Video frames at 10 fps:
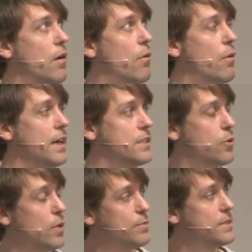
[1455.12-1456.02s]
write
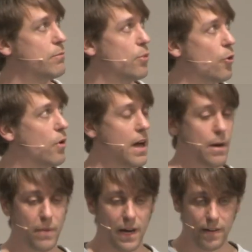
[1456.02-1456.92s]
scripts and
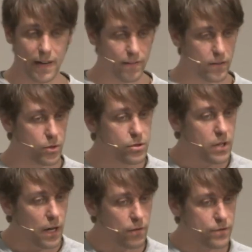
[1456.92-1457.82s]
program and do
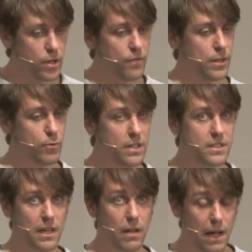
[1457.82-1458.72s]
kind of stuff that really is
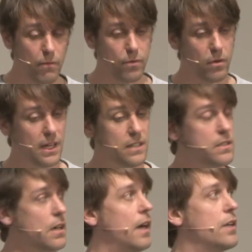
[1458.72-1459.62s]
helpful
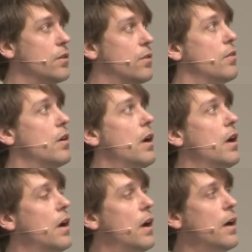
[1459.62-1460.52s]
inside your
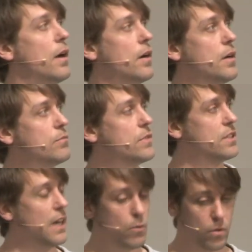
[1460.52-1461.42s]

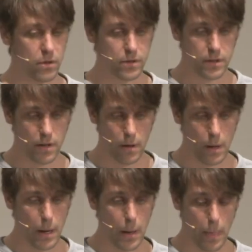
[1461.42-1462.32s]
design world.
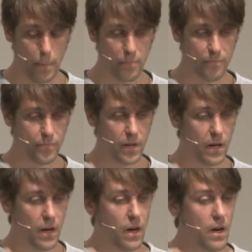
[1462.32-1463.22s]
There
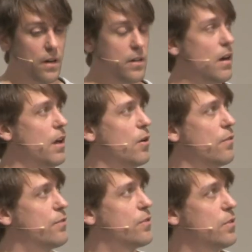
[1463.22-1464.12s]
are a lot
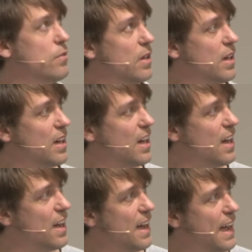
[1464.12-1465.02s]
of
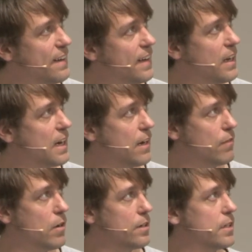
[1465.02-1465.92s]
handy kind
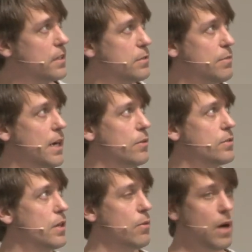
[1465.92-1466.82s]
of articles about
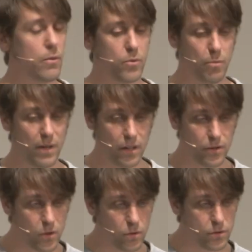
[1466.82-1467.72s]
how to build
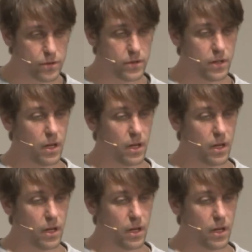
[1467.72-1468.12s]
tools,